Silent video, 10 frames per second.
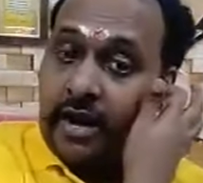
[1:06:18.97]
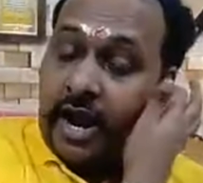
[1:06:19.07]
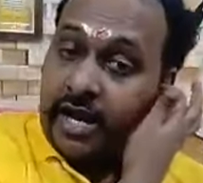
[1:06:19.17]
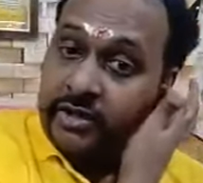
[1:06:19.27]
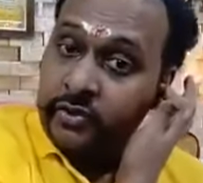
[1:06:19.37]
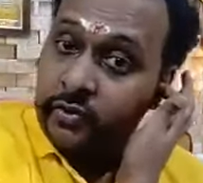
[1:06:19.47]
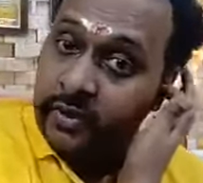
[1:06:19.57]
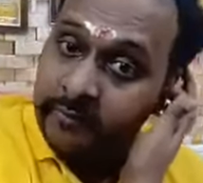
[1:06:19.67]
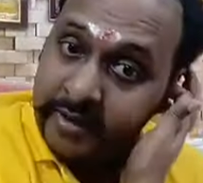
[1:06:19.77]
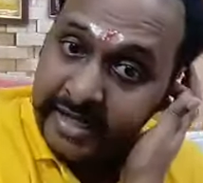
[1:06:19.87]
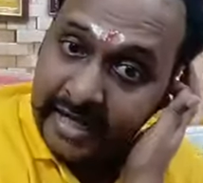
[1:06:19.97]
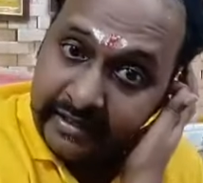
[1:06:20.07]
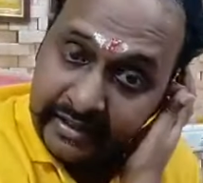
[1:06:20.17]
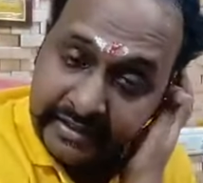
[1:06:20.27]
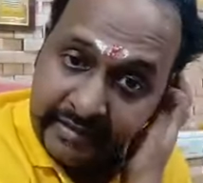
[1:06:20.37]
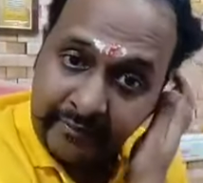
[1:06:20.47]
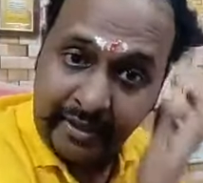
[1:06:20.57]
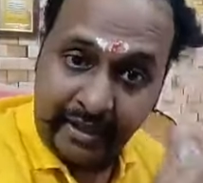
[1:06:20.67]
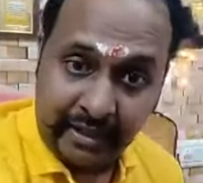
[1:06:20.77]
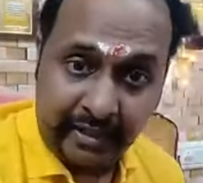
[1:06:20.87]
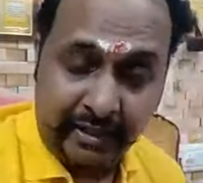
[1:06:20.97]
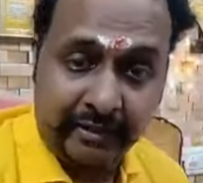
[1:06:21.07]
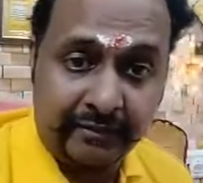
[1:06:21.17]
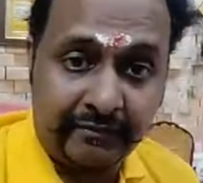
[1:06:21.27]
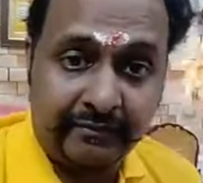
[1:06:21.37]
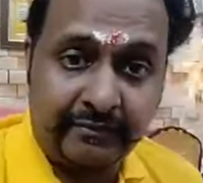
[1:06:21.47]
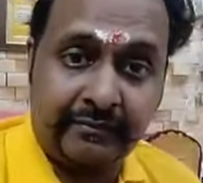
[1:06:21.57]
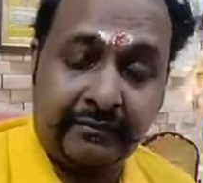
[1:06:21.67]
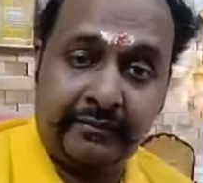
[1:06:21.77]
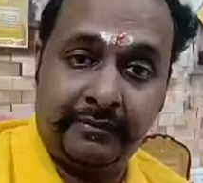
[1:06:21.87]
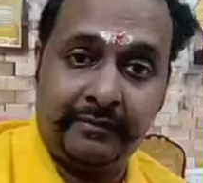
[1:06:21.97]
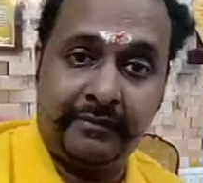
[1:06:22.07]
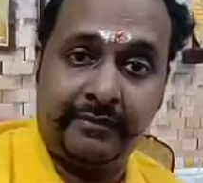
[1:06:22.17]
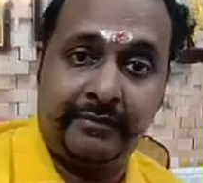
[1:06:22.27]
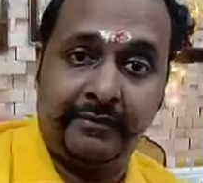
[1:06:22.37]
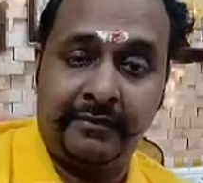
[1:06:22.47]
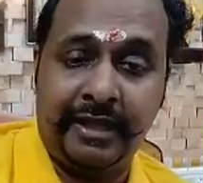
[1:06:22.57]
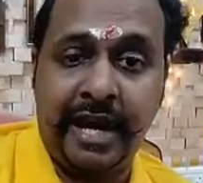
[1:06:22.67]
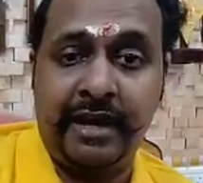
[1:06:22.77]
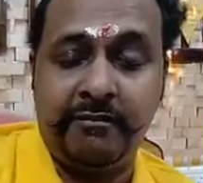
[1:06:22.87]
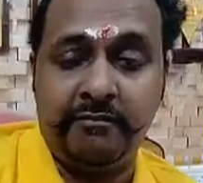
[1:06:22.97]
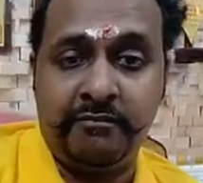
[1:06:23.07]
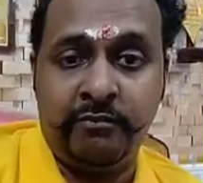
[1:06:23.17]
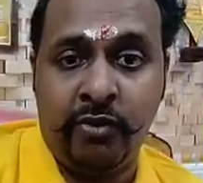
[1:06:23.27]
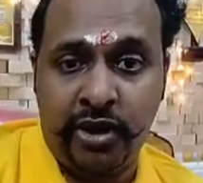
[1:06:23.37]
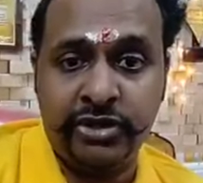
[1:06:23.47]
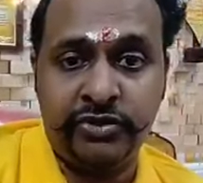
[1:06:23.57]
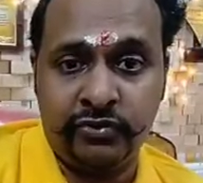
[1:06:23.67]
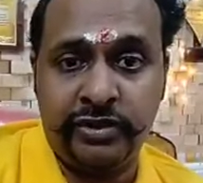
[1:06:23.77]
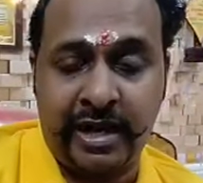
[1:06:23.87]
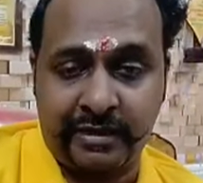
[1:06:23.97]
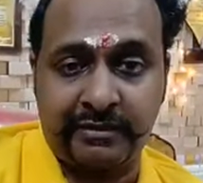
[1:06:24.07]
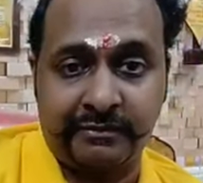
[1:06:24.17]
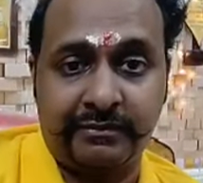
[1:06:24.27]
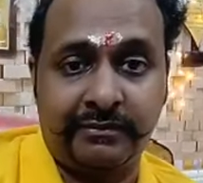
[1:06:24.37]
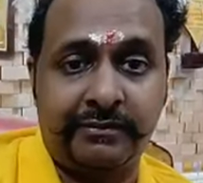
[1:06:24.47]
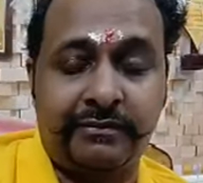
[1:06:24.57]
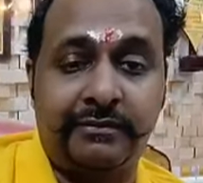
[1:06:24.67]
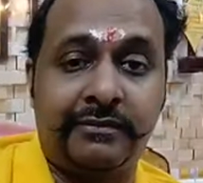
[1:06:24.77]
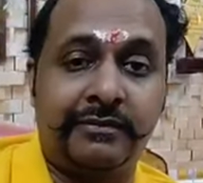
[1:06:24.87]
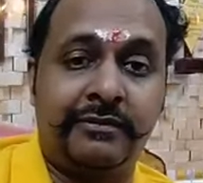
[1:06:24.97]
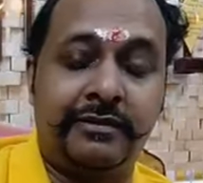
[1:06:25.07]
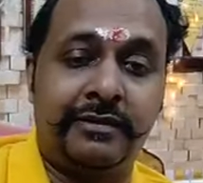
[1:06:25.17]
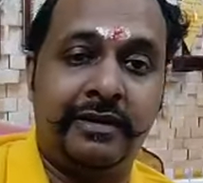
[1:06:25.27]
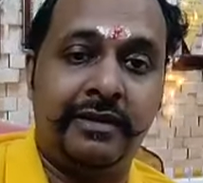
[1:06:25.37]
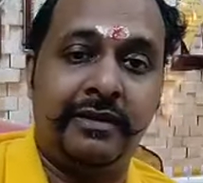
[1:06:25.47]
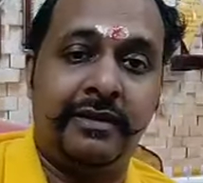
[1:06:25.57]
and to do a pediatrics mpt can boys do that okay